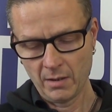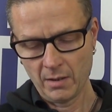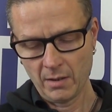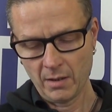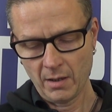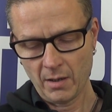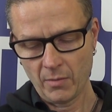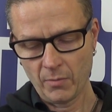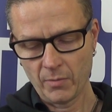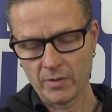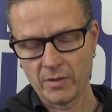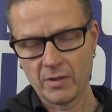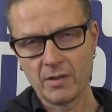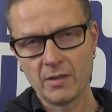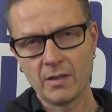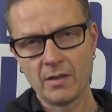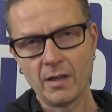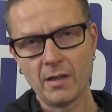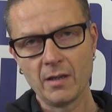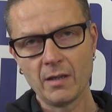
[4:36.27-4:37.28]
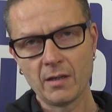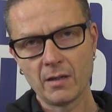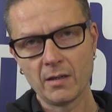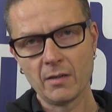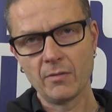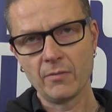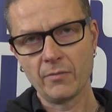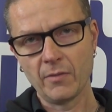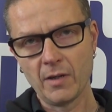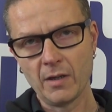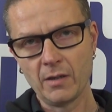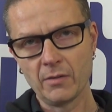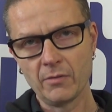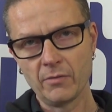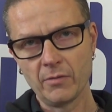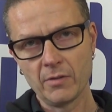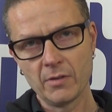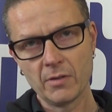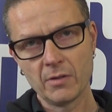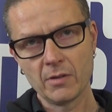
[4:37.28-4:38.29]
How we stink of
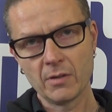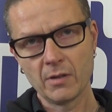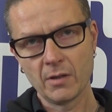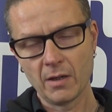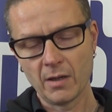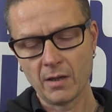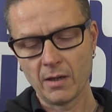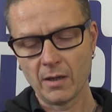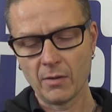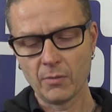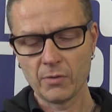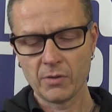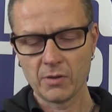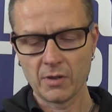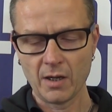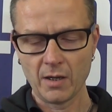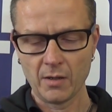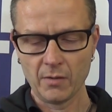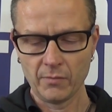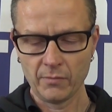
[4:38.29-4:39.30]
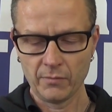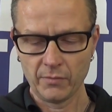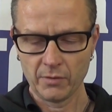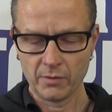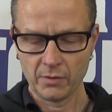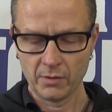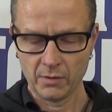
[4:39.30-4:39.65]
ignorance and ourselves.